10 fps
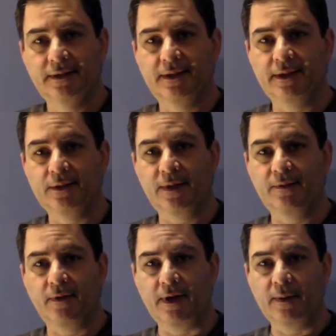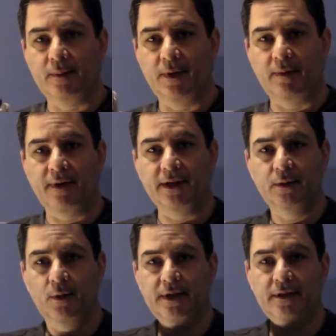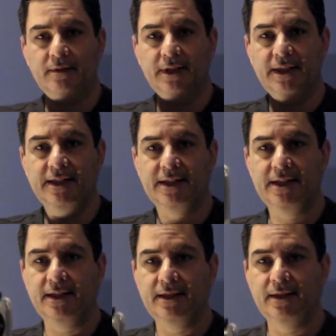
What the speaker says: X-24, right? We could bring him right towards you real easy.